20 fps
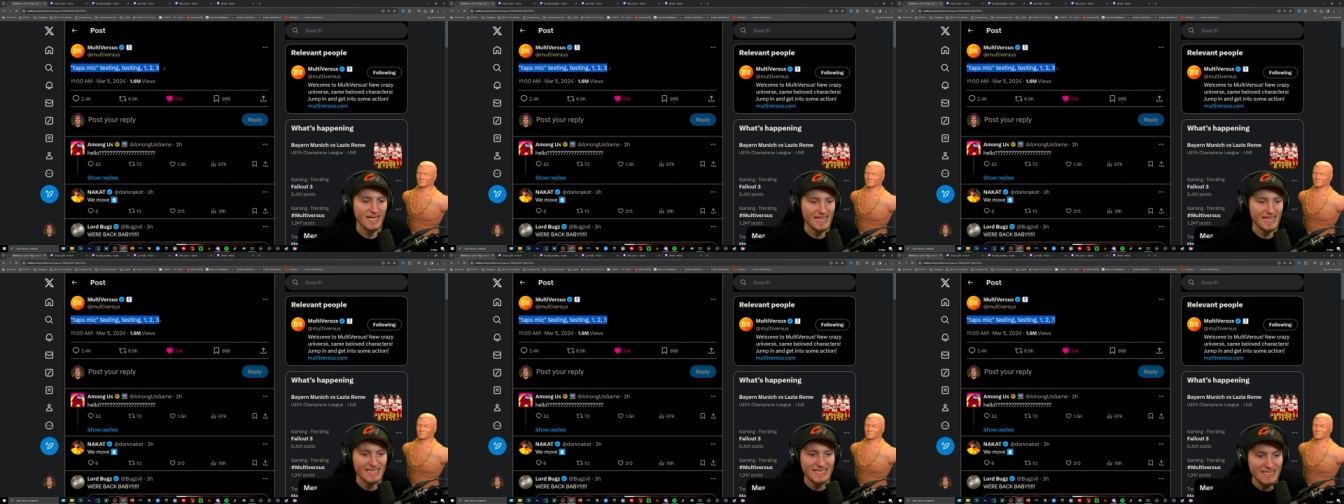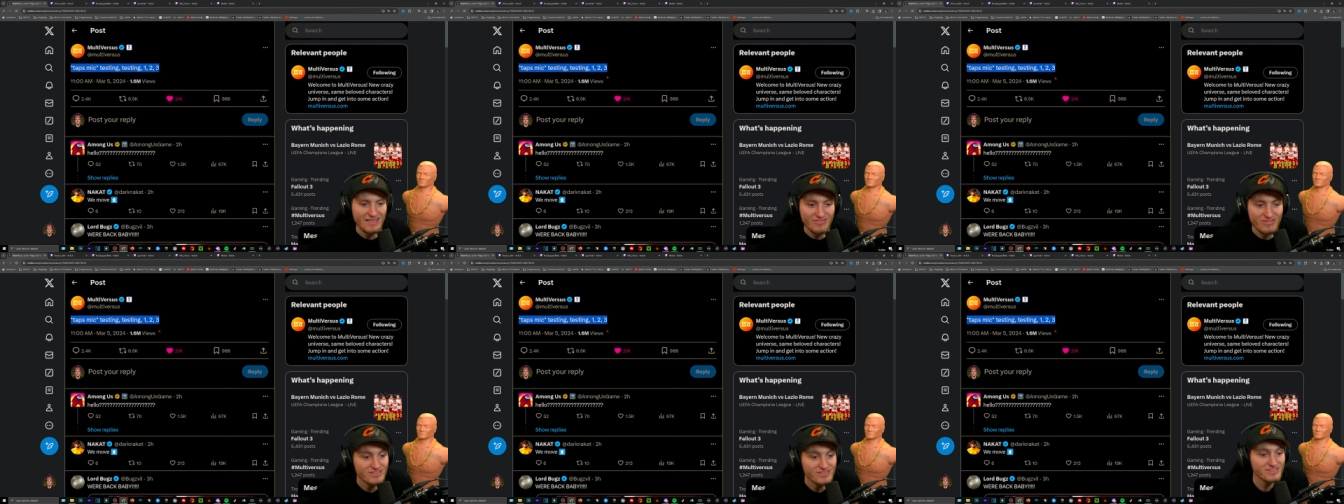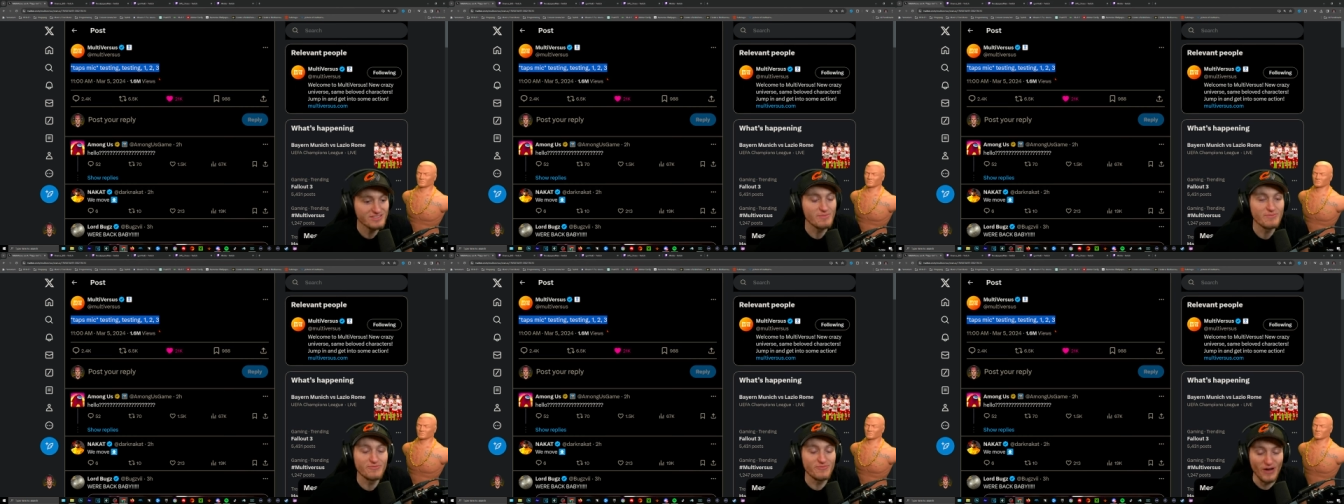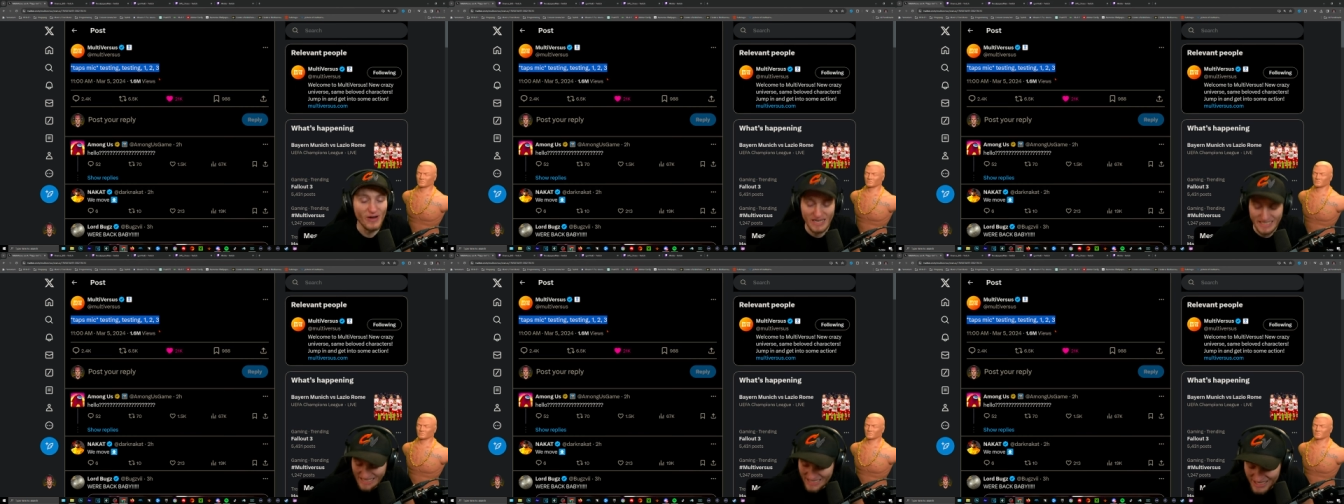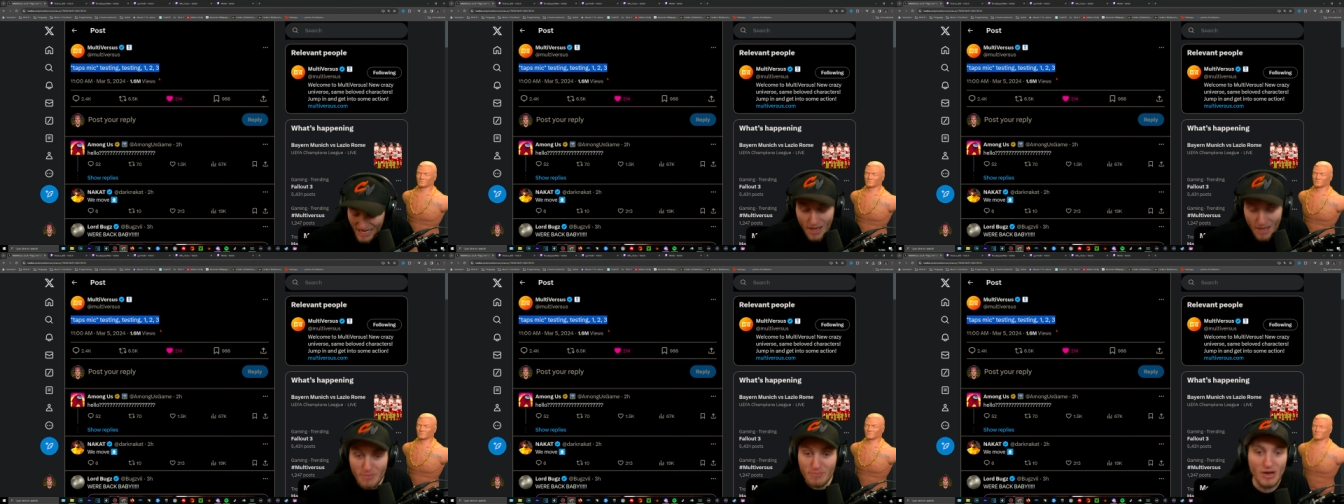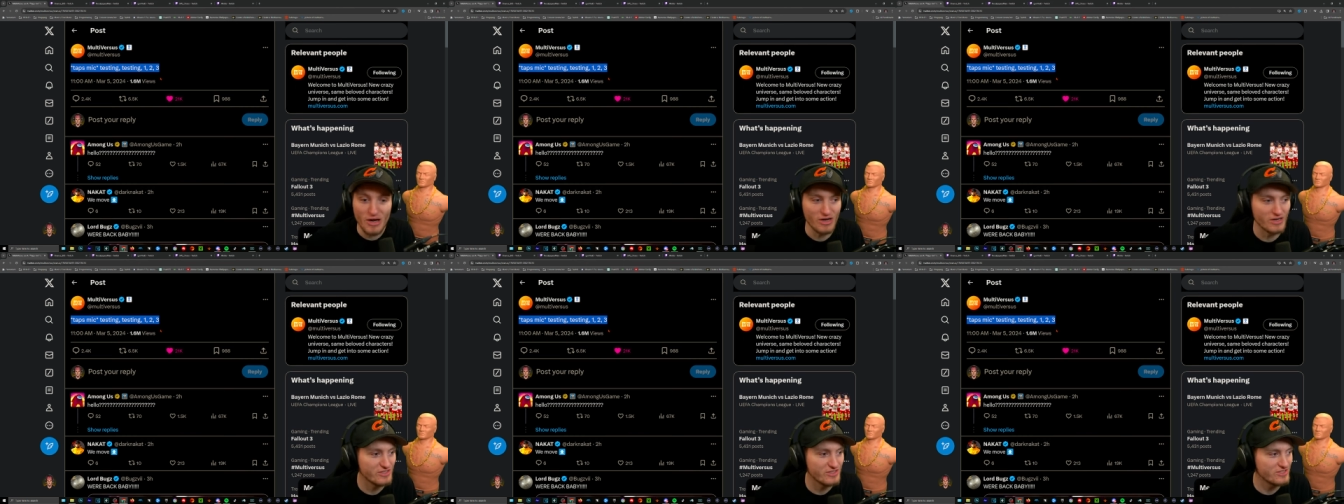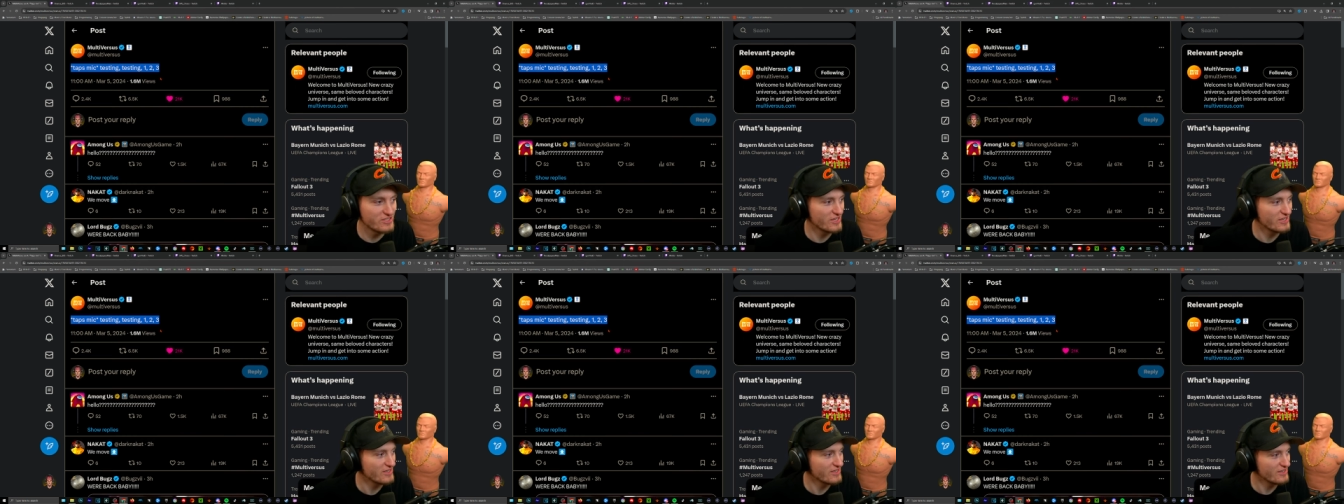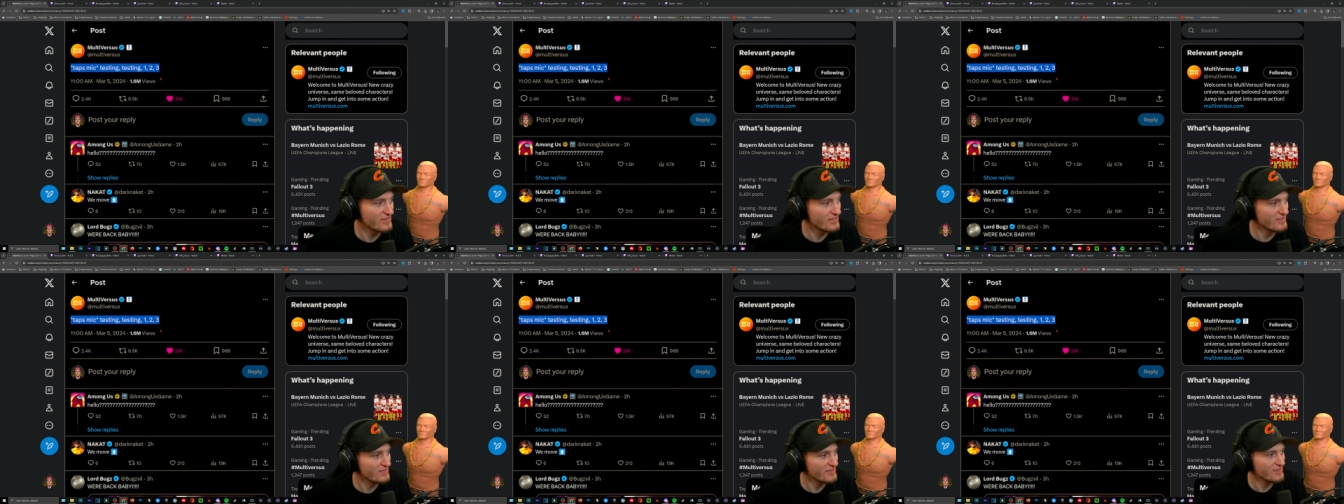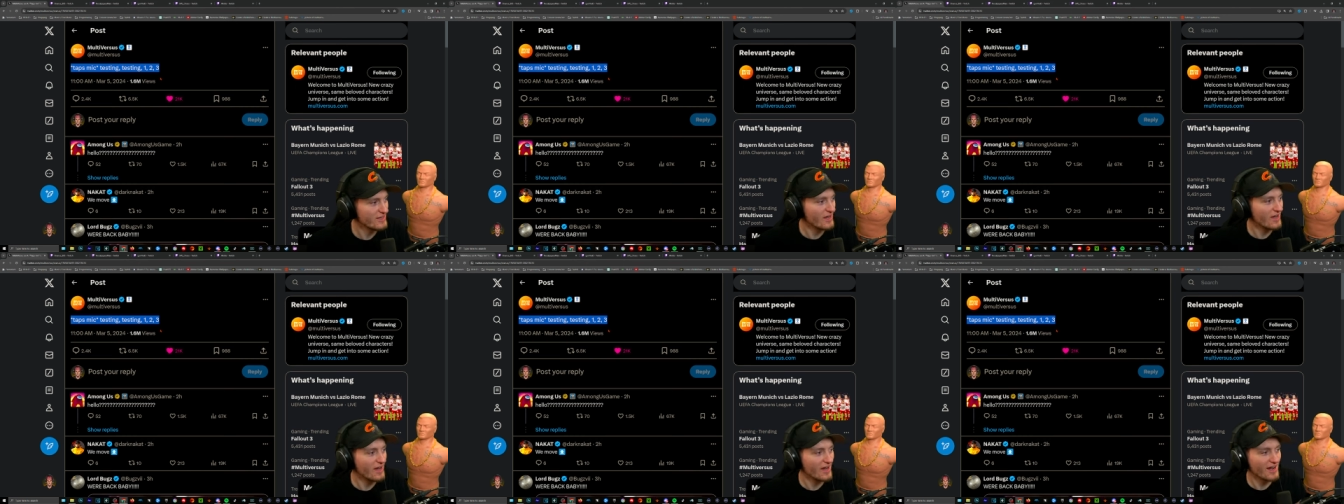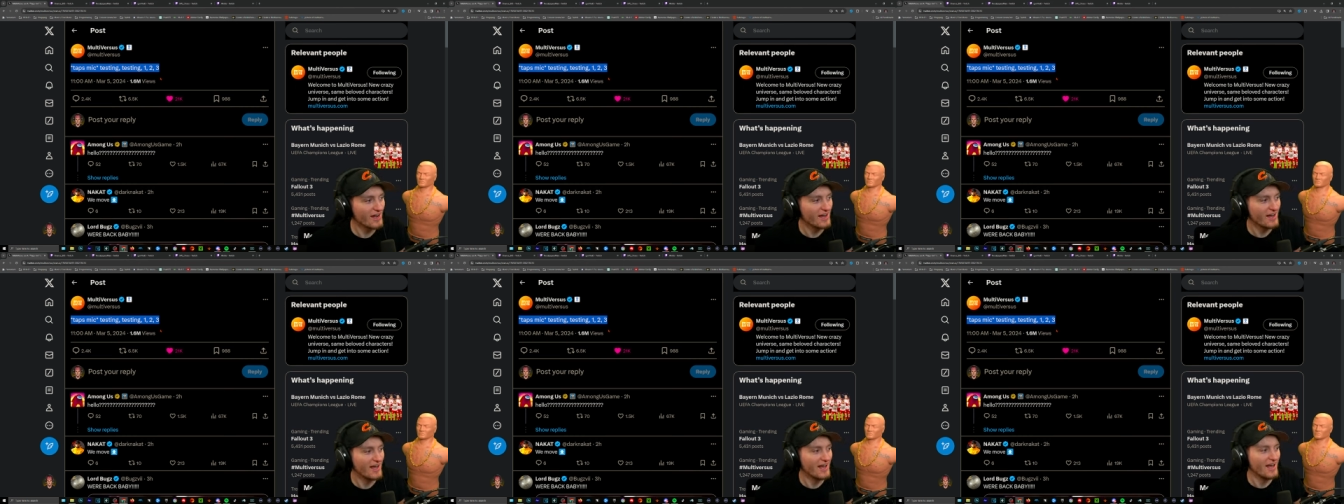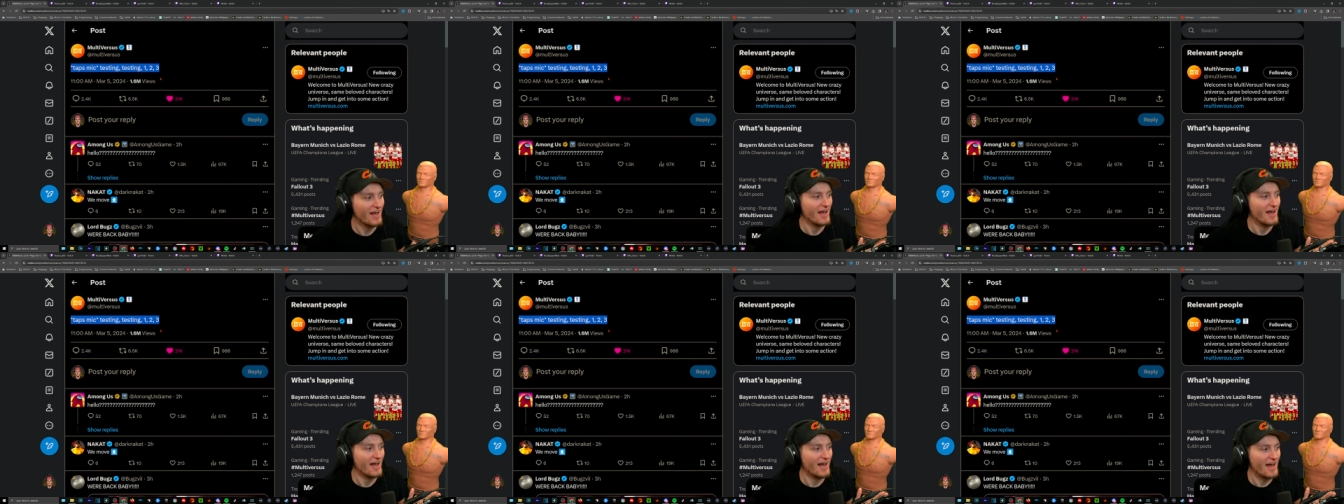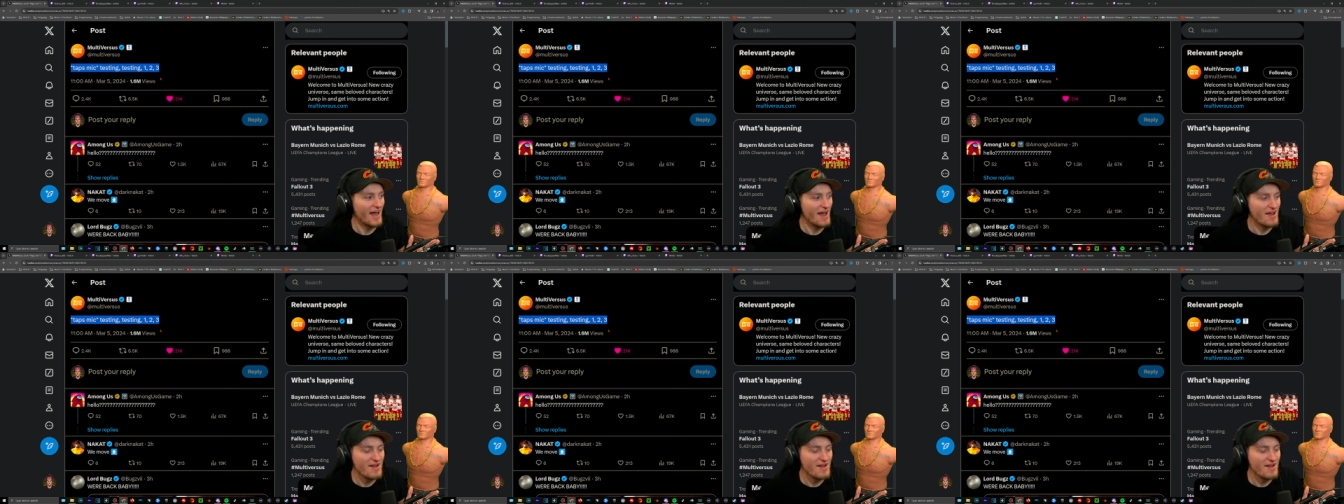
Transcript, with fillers: And even some fucking numbers! I